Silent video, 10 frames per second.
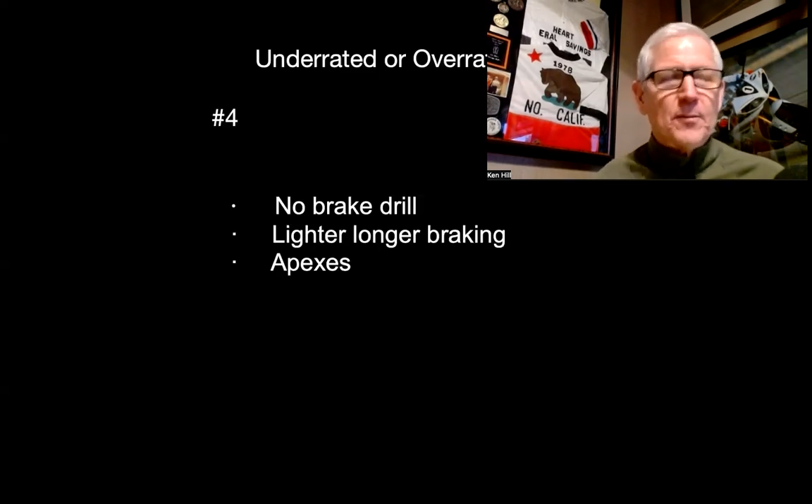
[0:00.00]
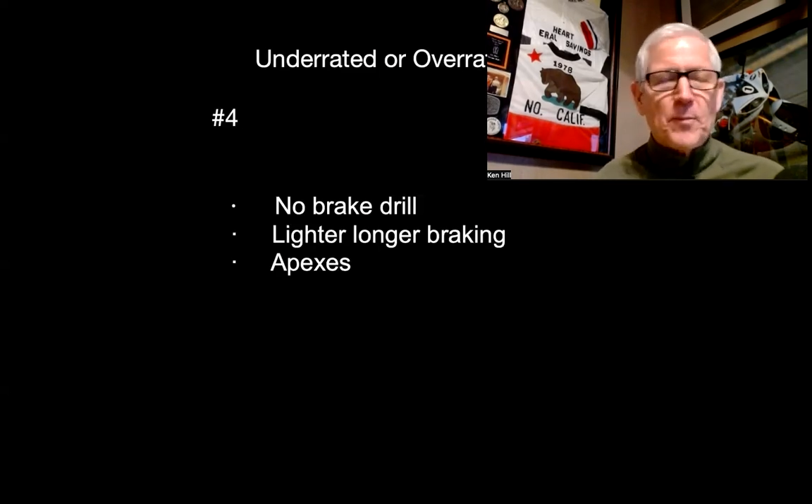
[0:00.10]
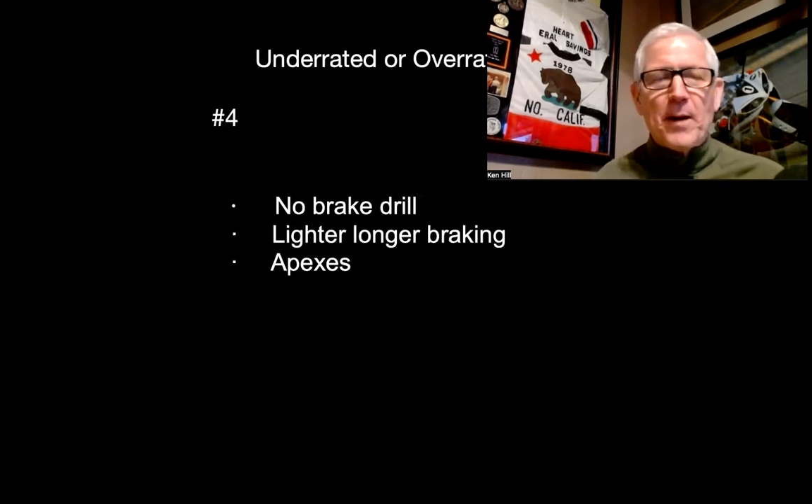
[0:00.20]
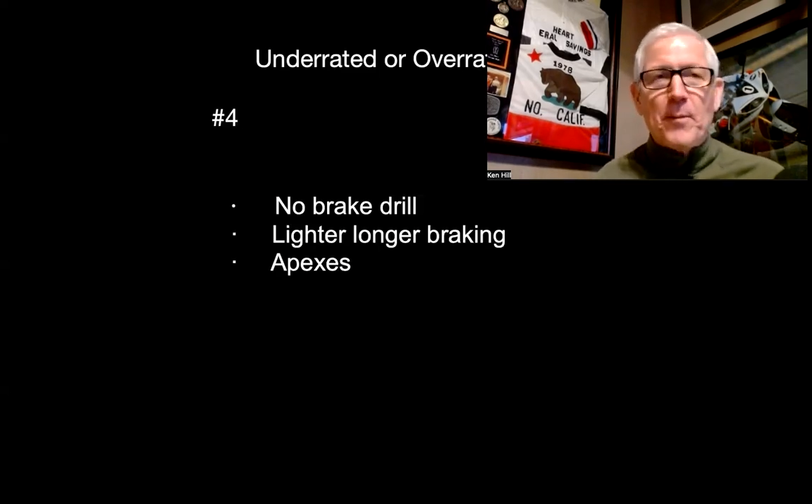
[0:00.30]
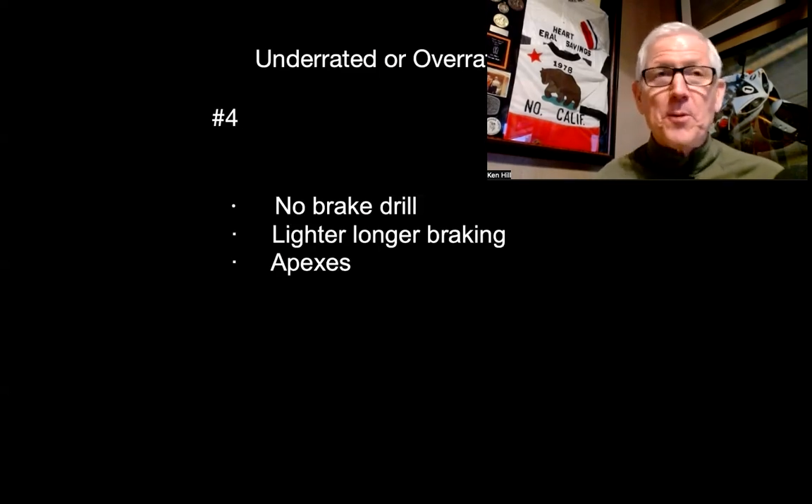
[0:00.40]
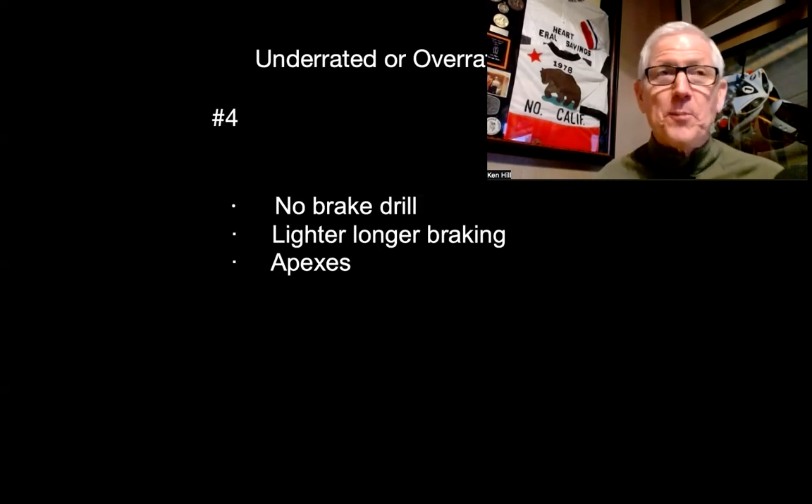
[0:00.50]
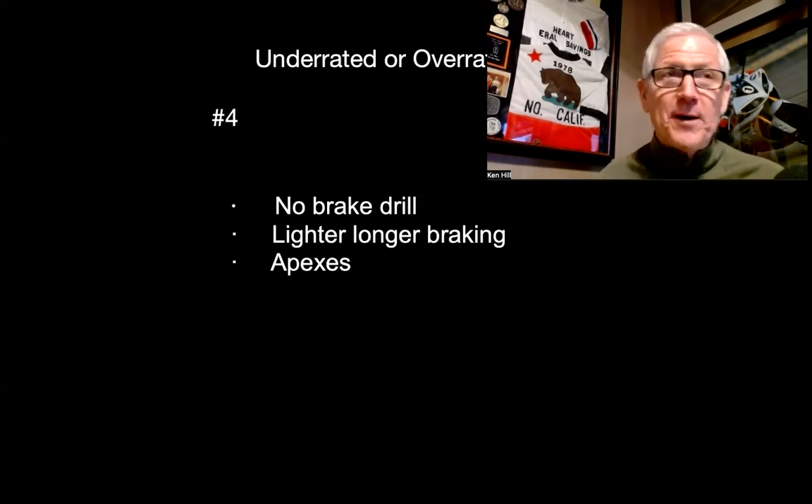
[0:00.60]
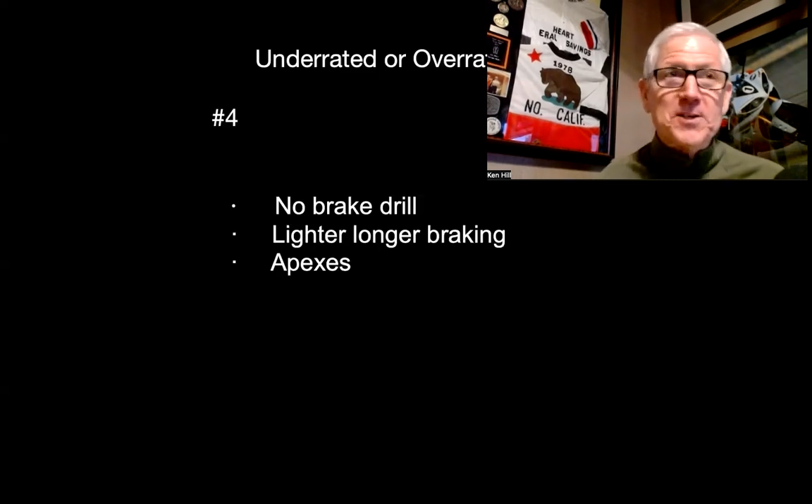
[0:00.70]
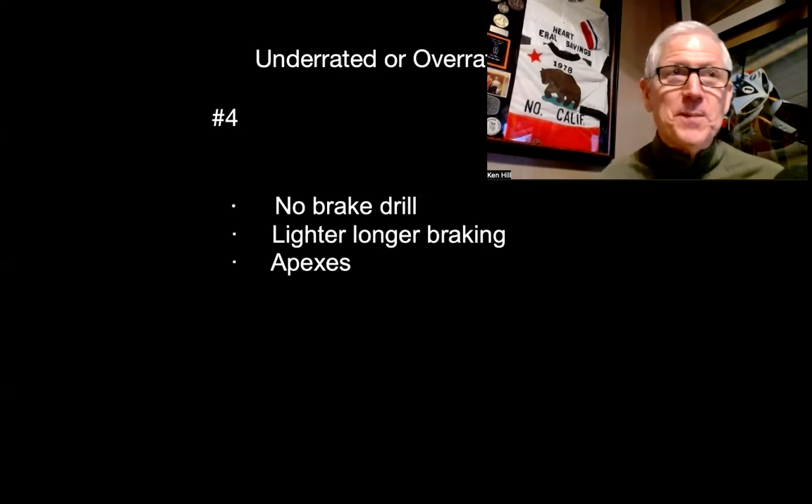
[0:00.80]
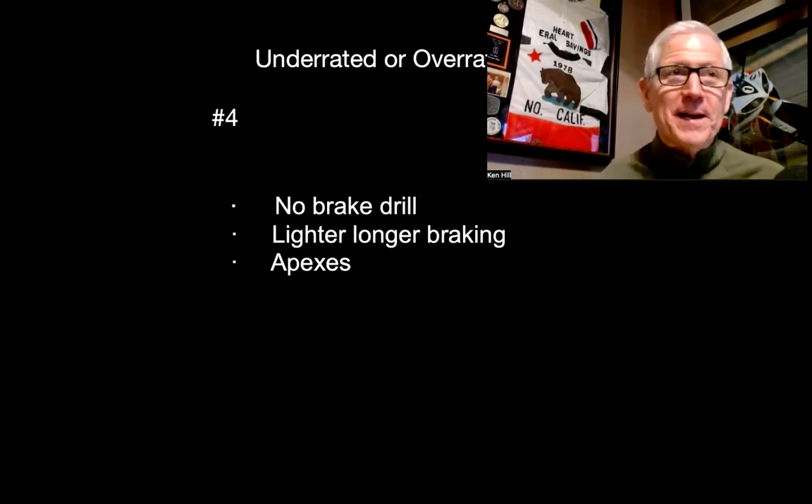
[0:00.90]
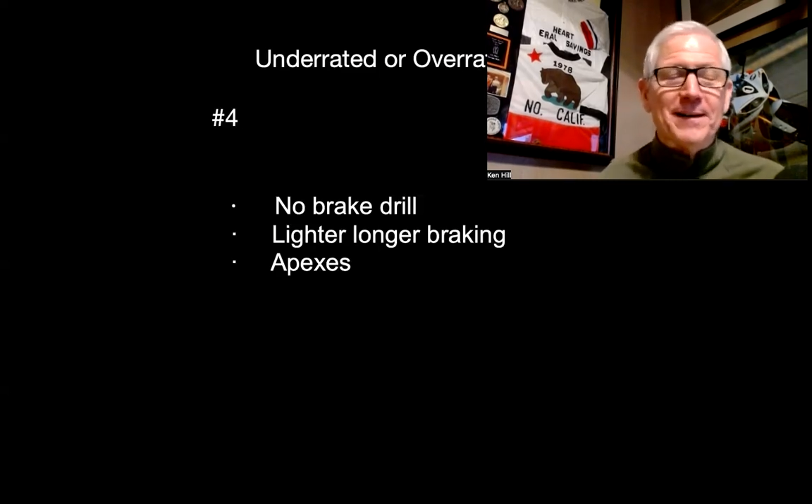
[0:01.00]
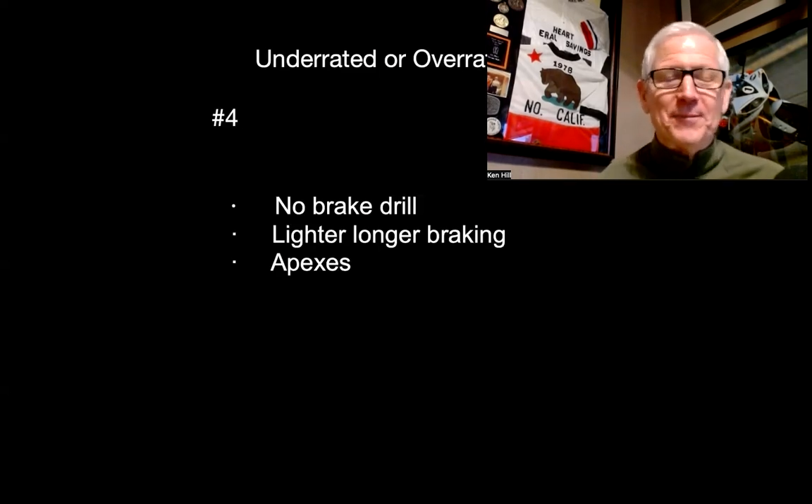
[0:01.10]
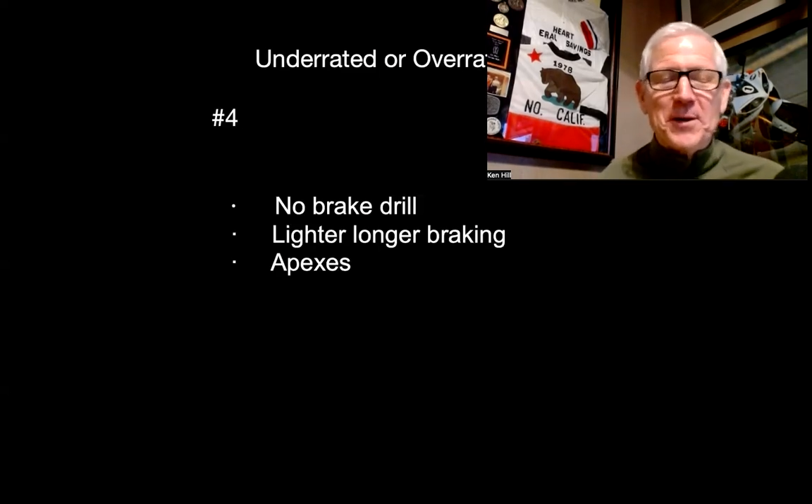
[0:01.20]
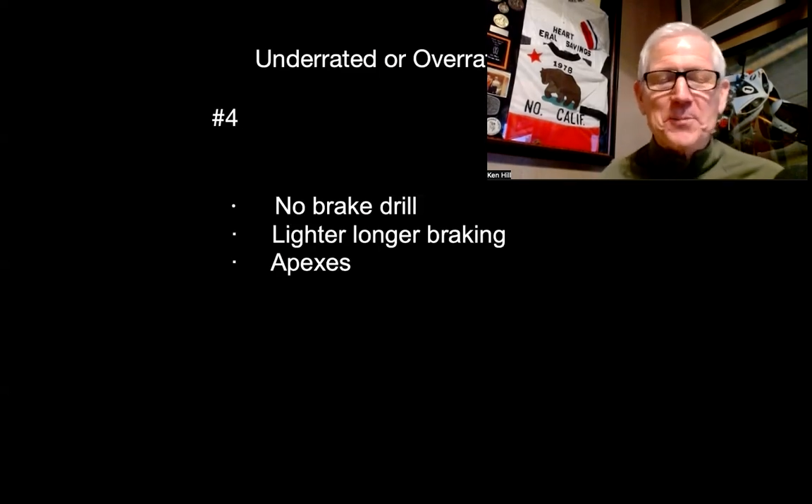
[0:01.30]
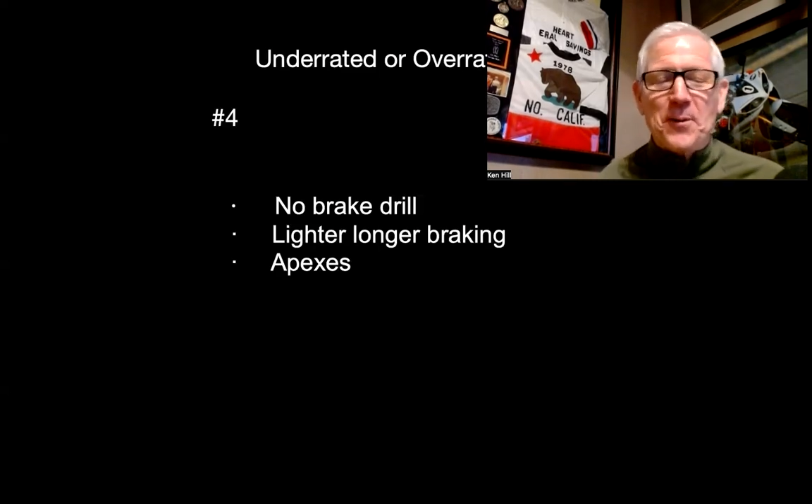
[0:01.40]
yeah, we could probably spend
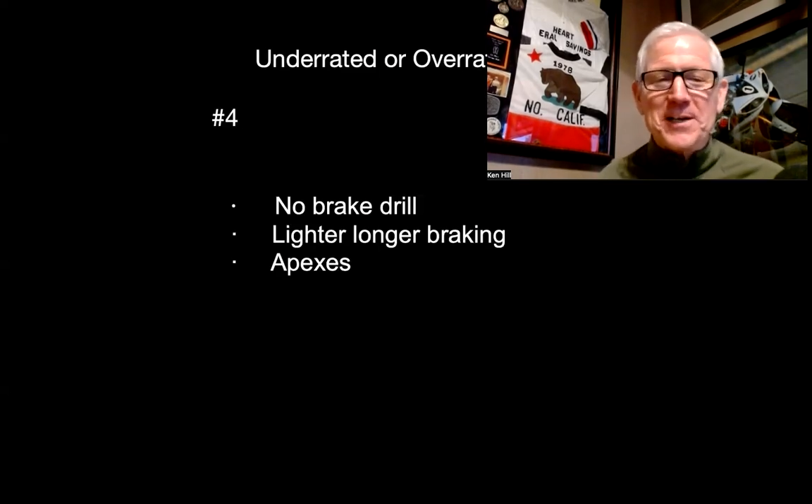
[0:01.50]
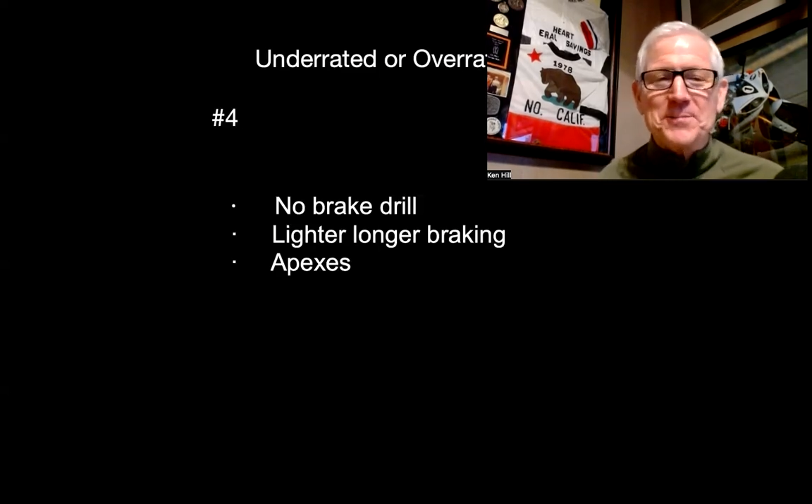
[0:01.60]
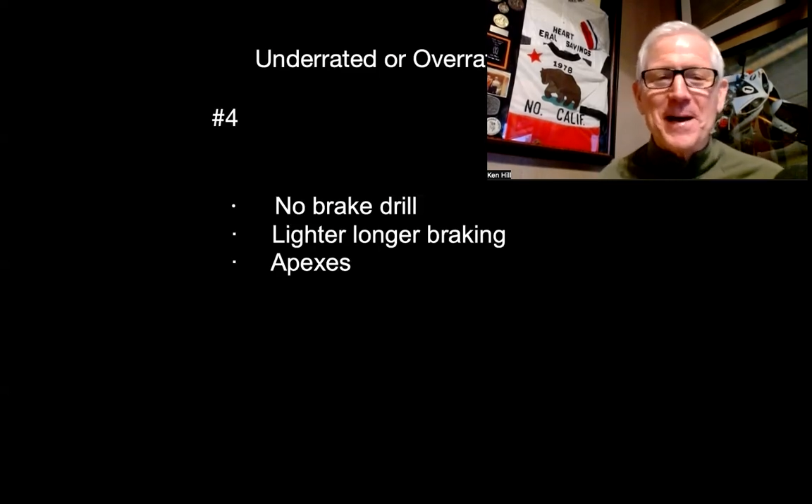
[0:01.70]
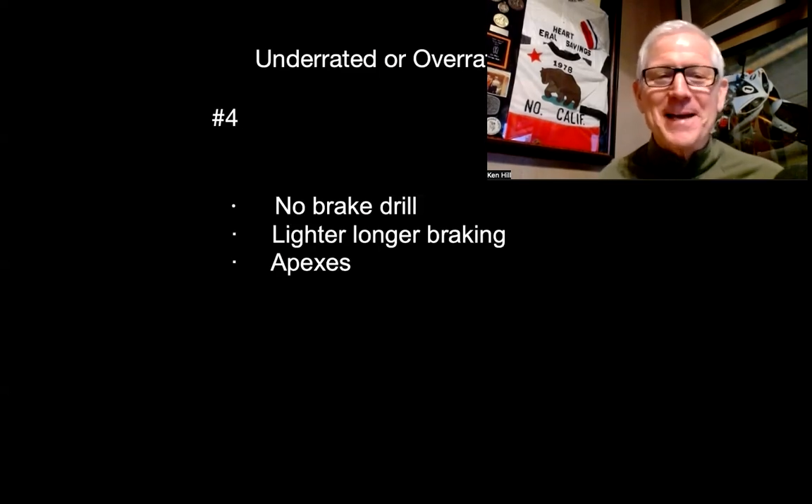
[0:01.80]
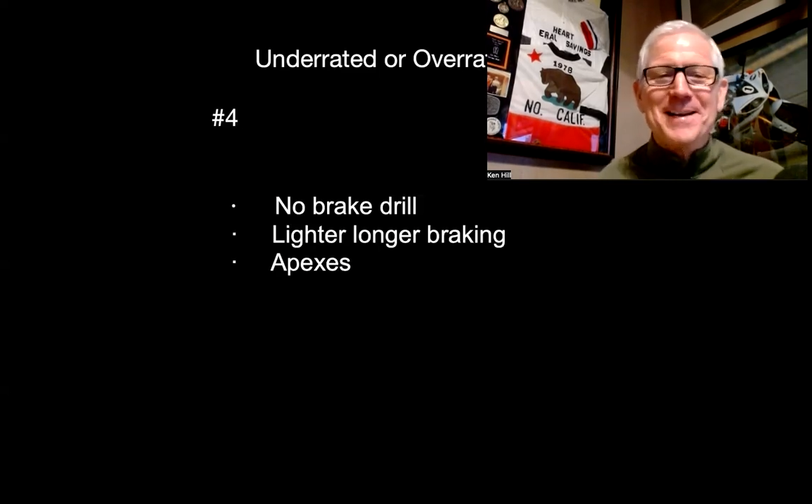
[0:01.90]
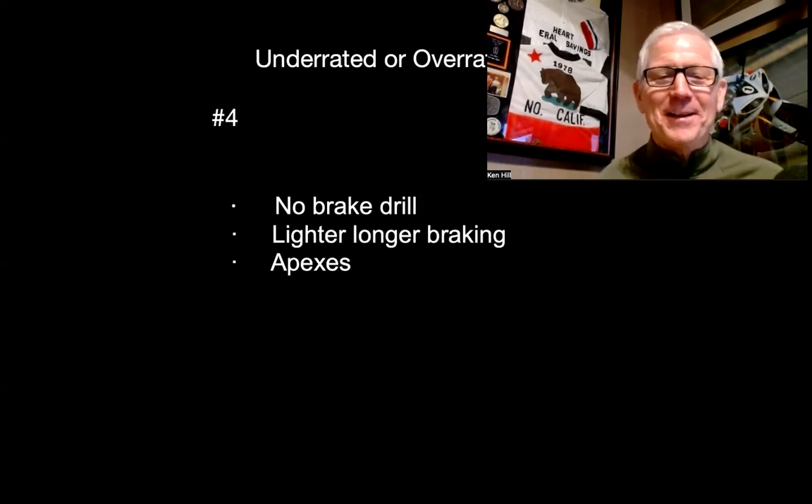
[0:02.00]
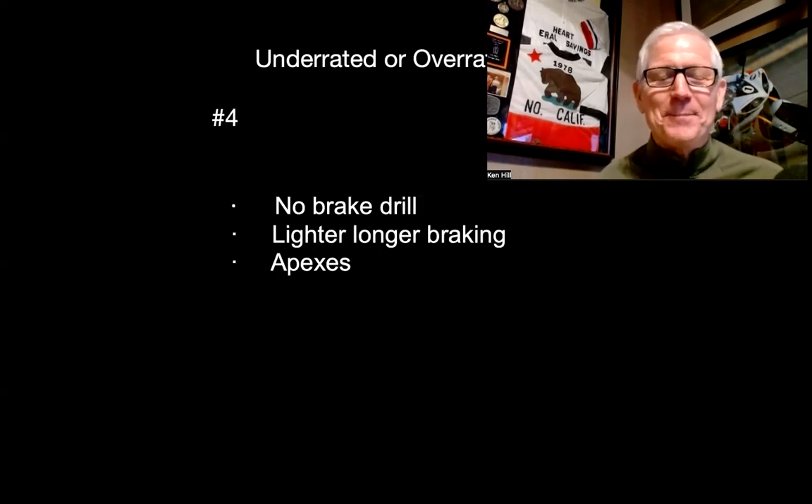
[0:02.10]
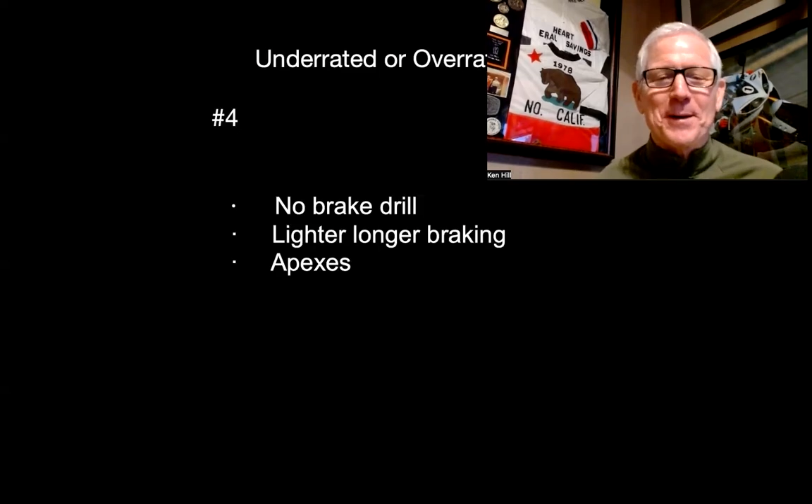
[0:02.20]
a